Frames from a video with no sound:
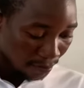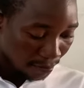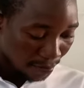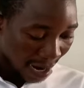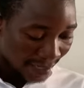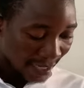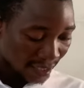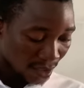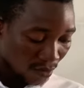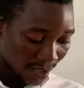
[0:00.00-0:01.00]
bad
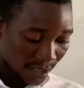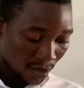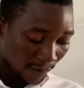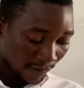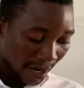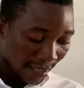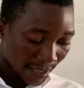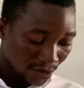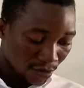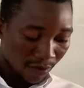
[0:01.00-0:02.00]
debt written off, bad
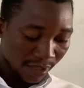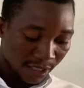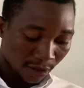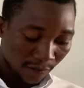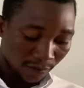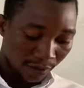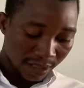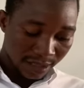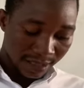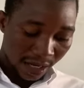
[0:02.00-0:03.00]
debt to be written off, which
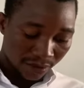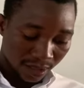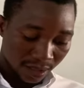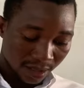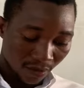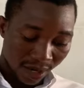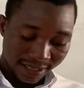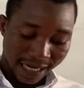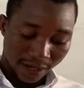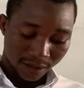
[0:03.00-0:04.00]
is
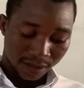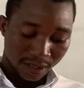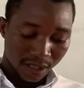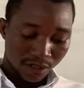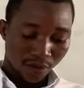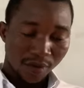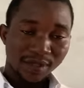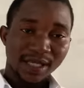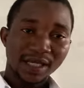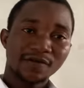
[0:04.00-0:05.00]
1,000. So when we
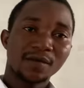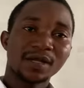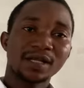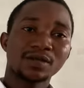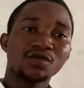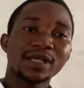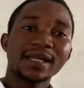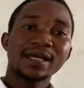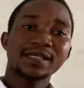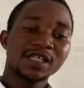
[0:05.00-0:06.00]
take it from the total
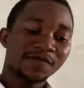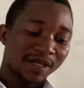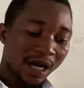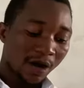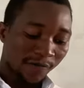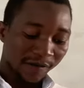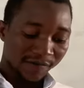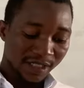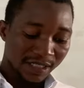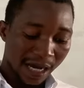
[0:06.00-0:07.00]
debtors figure of
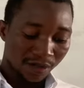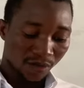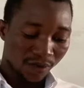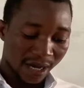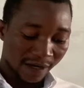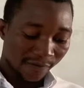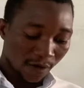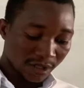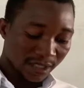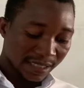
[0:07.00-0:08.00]
15,000, we had
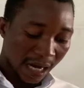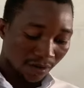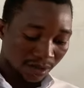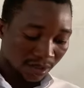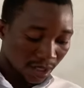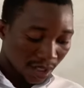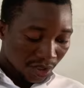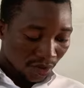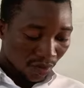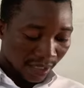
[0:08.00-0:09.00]
14,000.
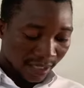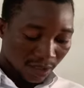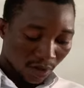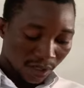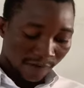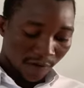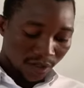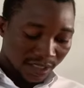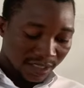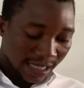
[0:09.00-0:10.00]
So it is on the
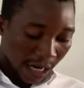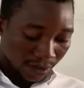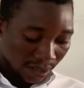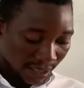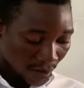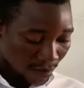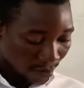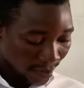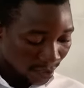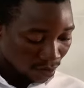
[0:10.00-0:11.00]
14,000 that we are
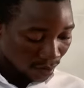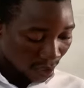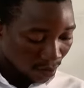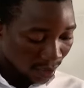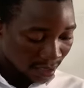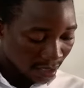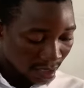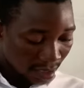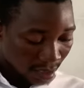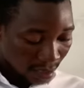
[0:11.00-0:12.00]
going to calculate
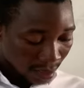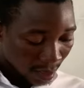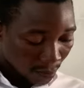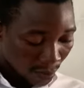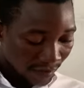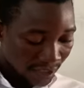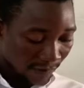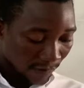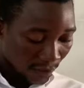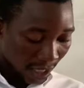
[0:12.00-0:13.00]
the provision
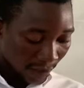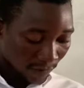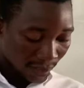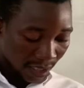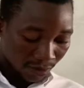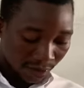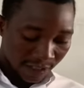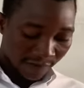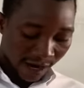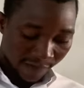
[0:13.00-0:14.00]
for doubtful debt, which
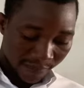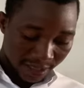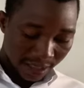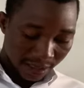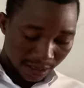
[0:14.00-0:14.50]
is 5%.